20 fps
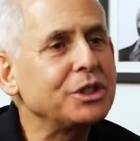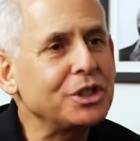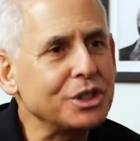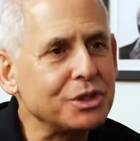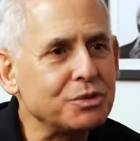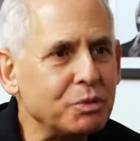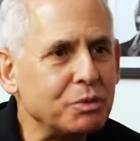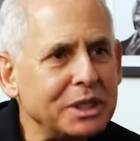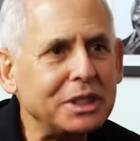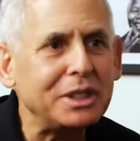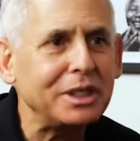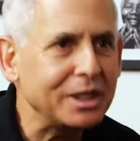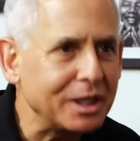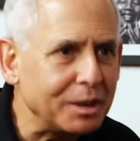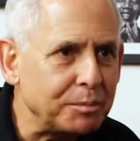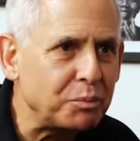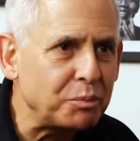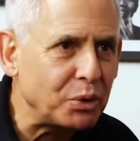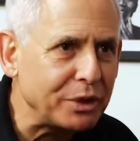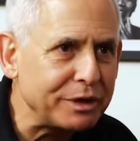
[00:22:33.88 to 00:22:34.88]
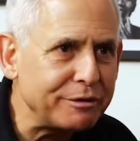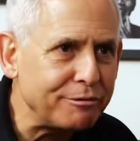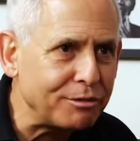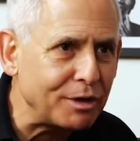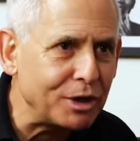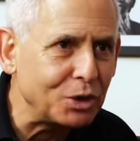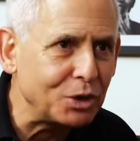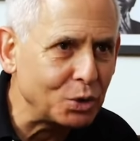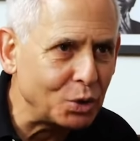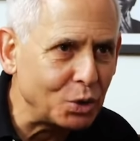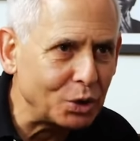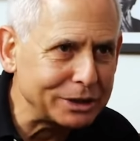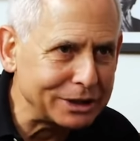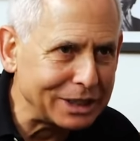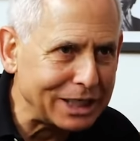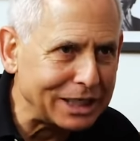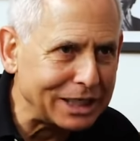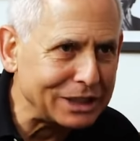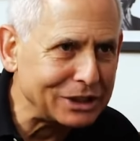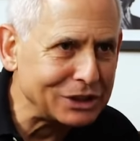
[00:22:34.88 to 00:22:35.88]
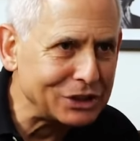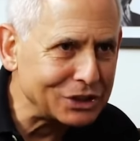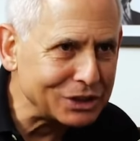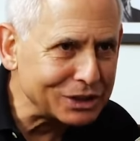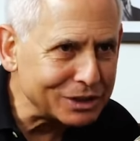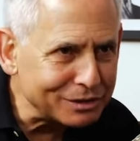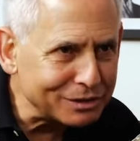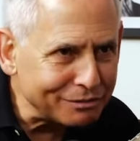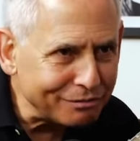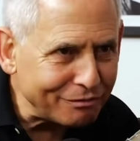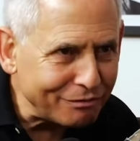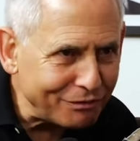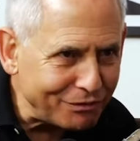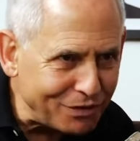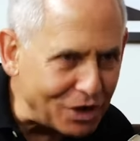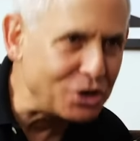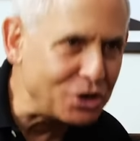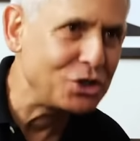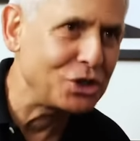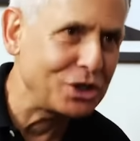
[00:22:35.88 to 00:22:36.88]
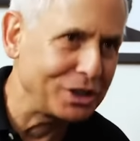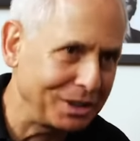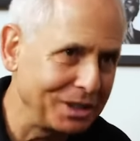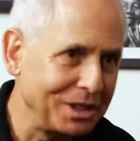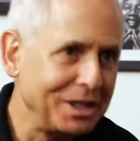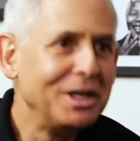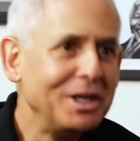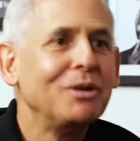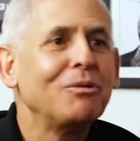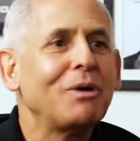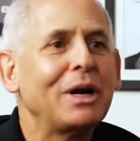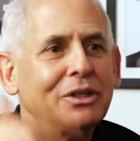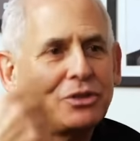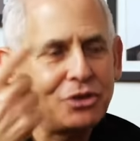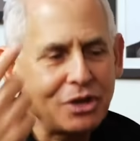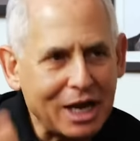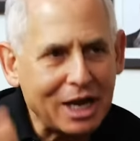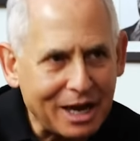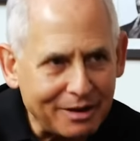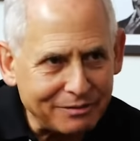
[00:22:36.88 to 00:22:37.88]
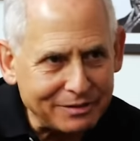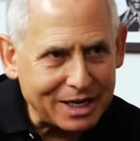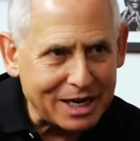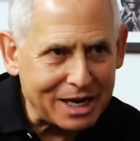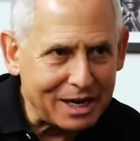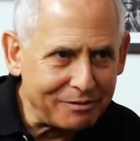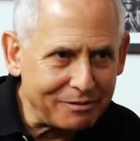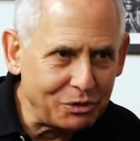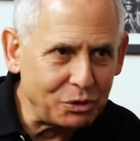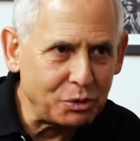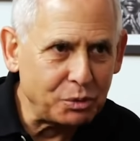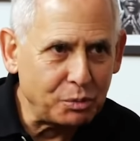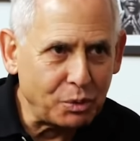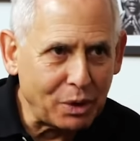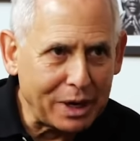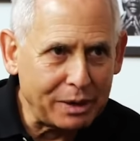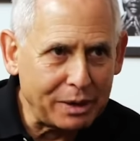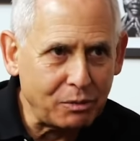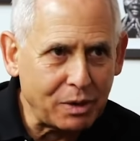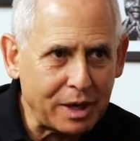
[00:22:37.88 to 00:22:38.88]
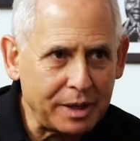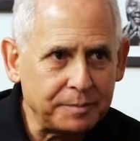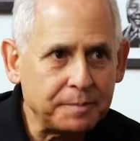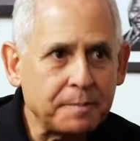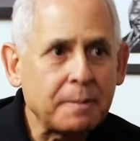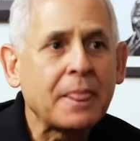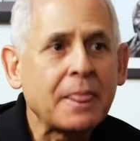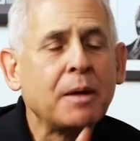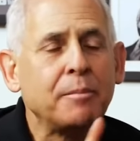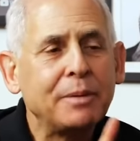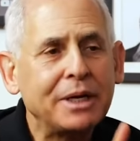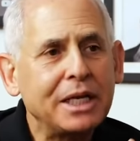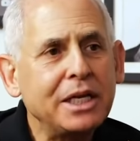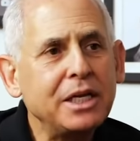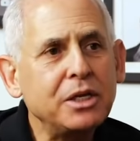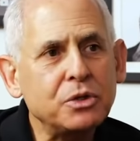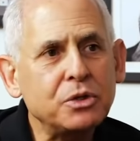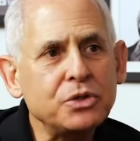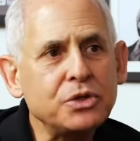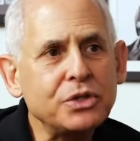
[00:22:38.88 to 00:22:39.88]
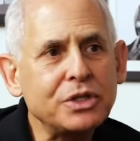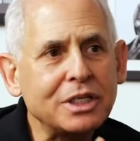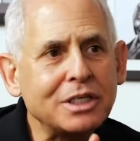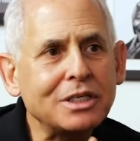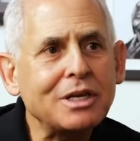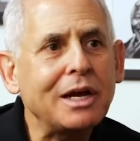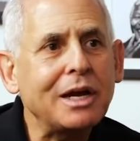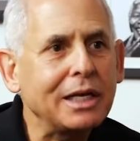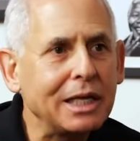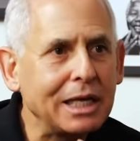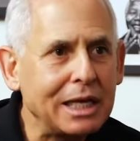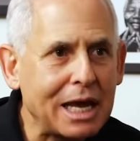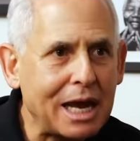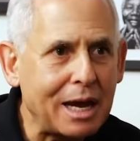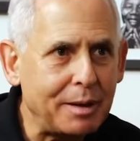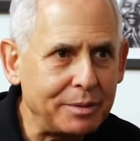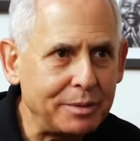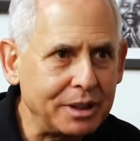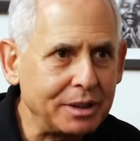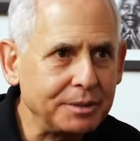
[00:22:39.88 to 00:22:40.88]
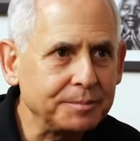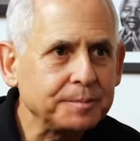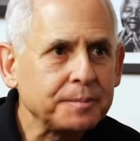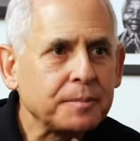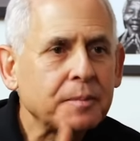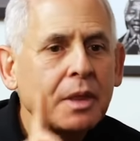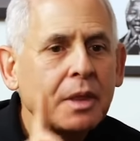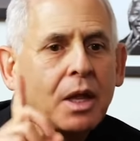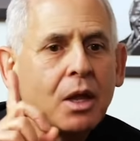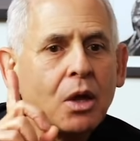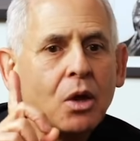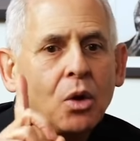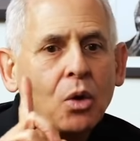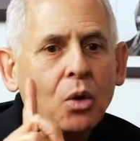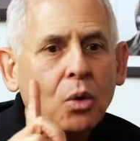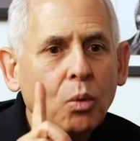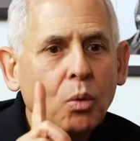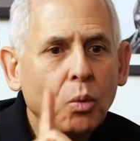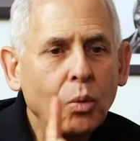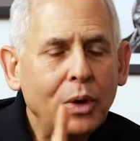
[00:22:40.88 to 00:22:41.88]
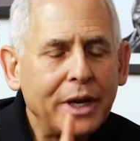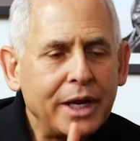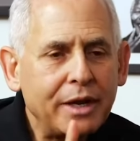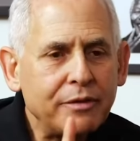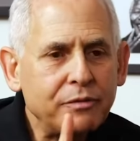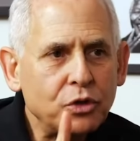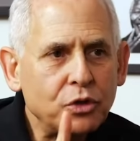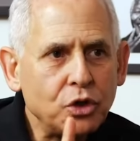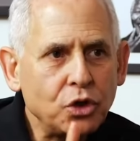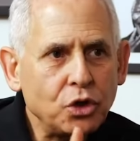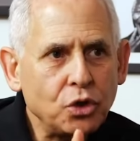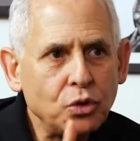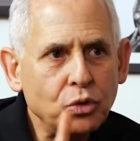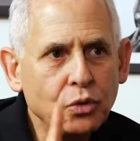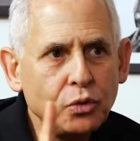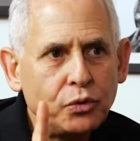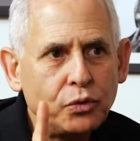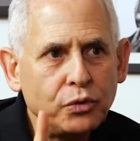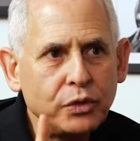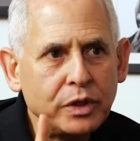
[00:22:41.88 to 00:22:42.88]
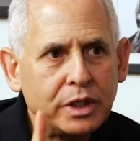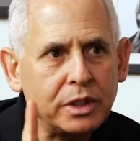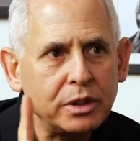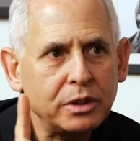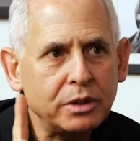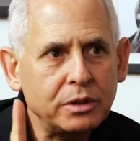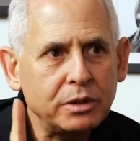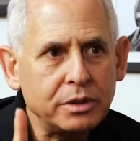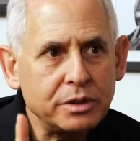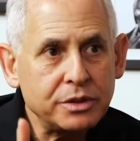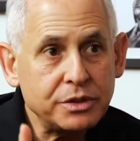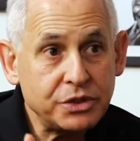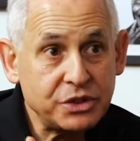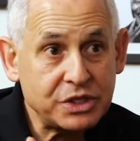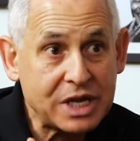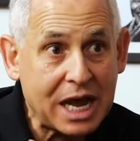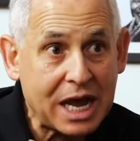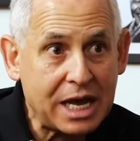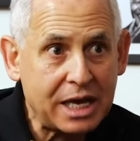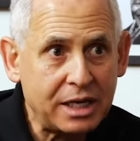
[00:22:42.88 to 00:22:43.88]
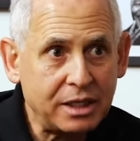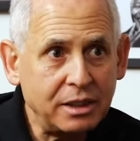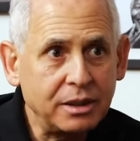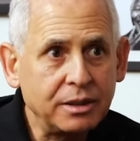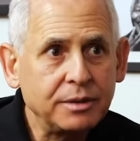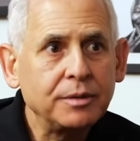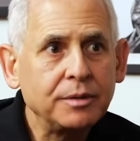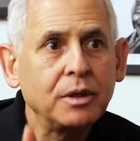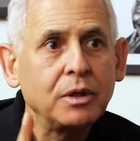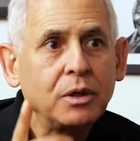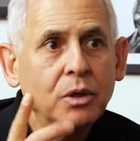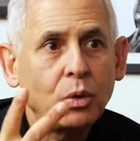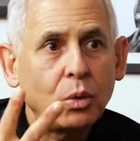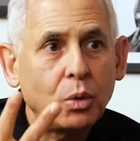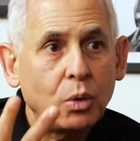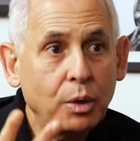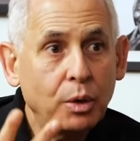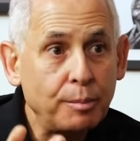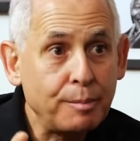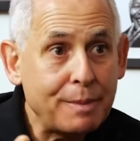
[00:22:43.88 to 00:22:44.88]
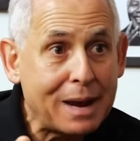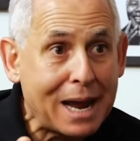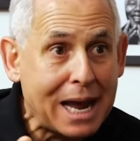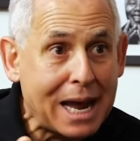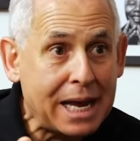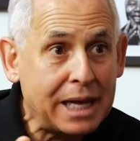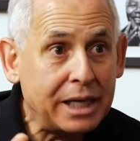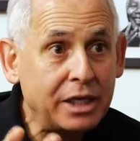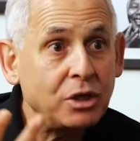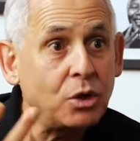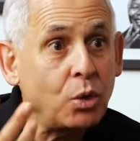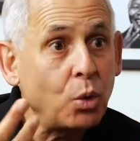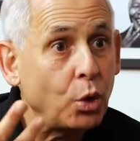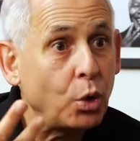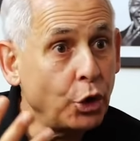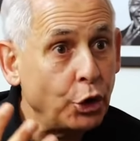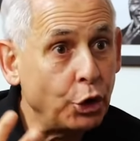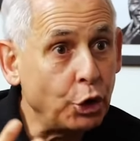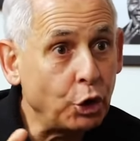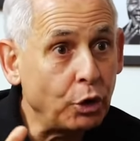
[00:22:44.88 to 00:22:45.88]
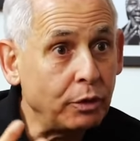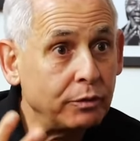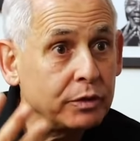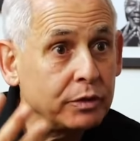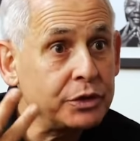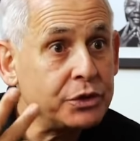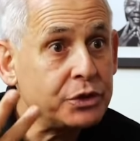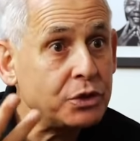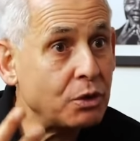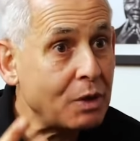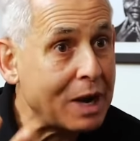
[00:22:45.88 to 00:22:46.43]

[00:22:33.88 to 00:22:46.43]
which is really a prefrontal cortex function, right? So you have to have your brain right. But here's the tiny habit whenever you feel sad, or mad or nervous